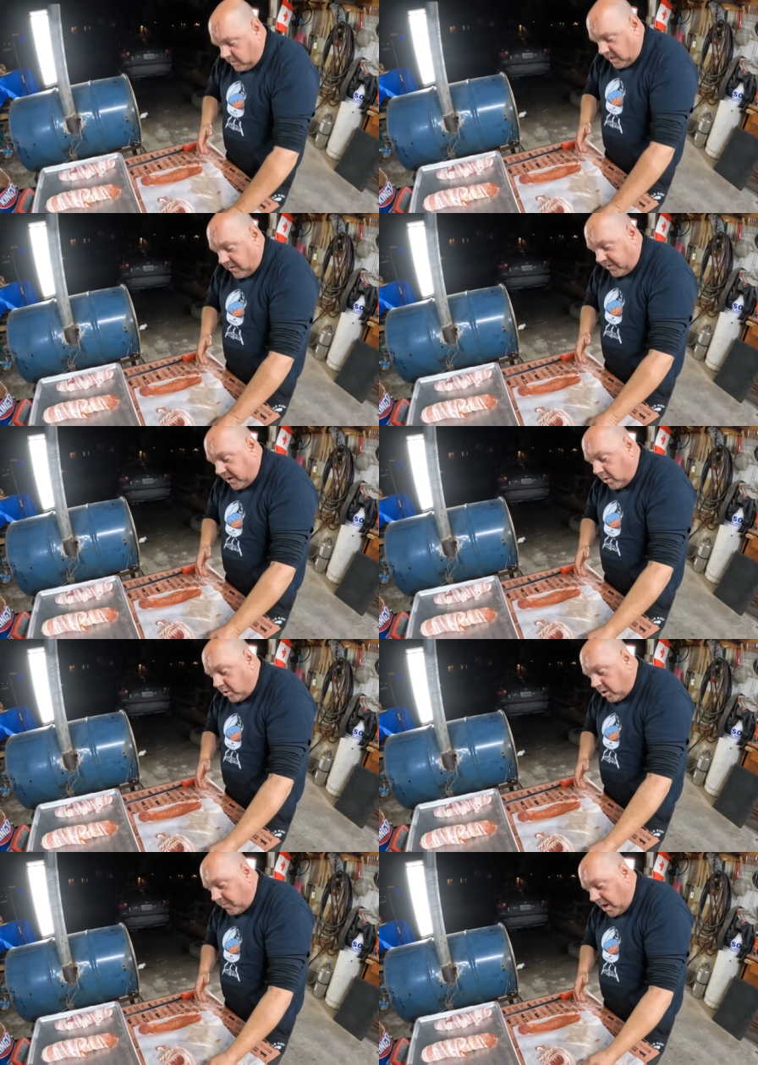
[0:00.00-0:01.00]
And if they don't
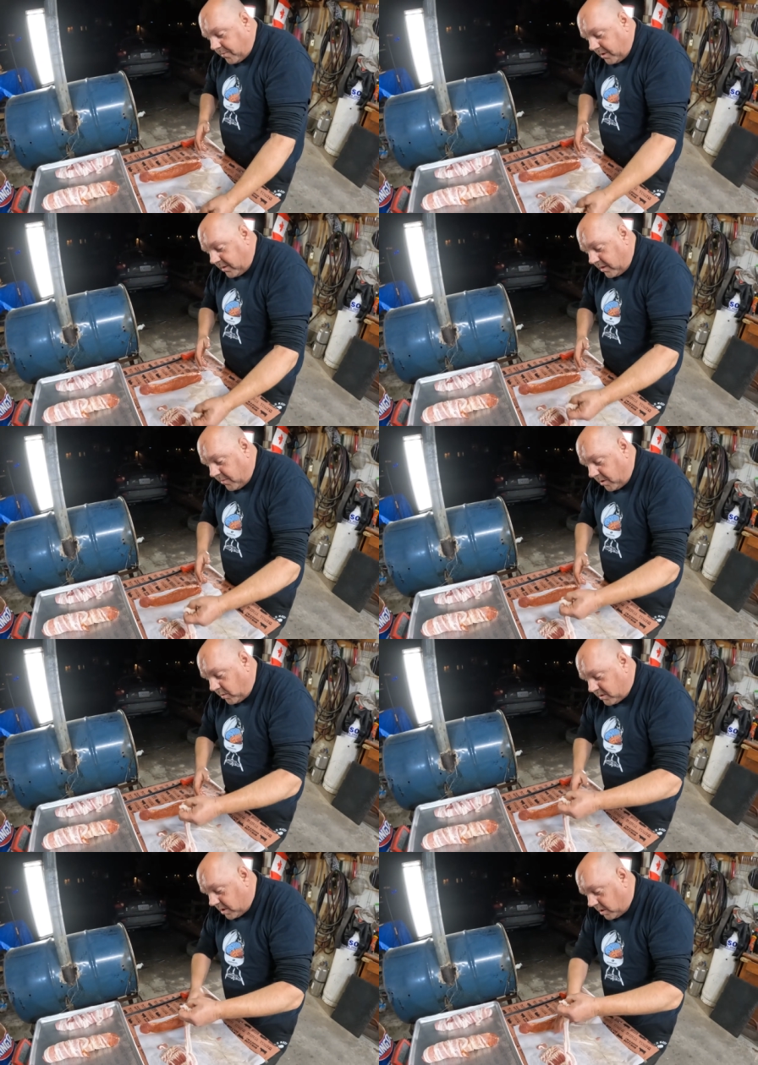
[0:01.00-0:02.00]
cook properly, then the middle
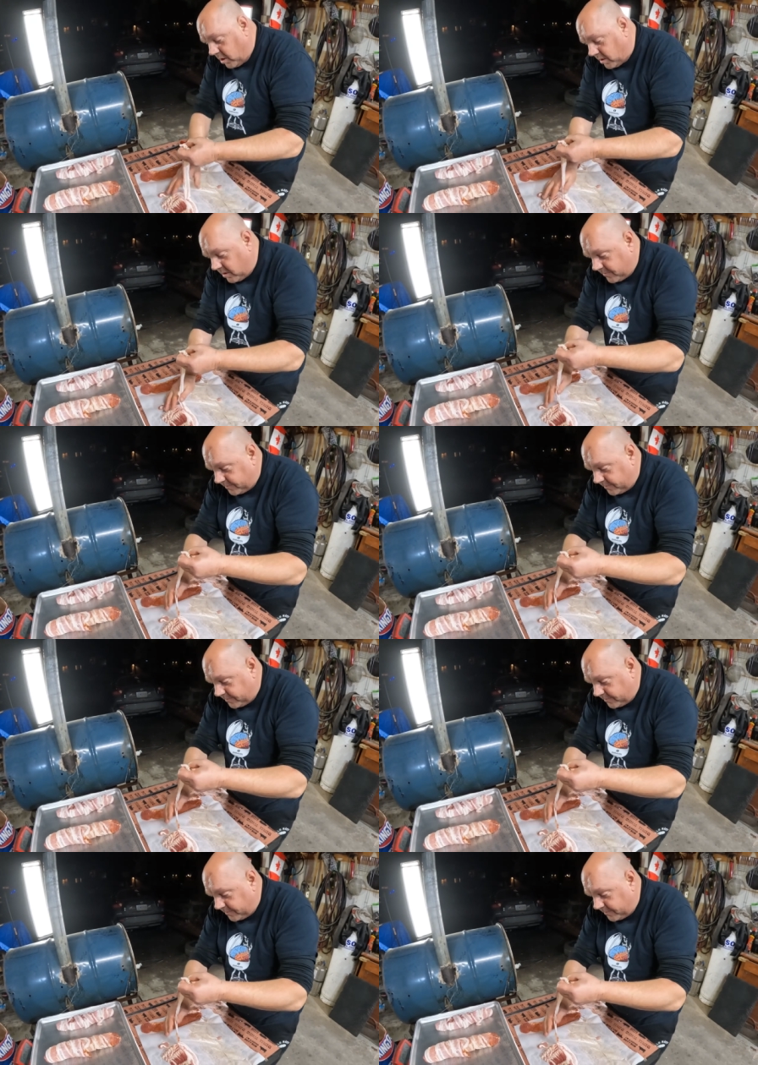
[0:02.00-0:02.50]
one's not cooked.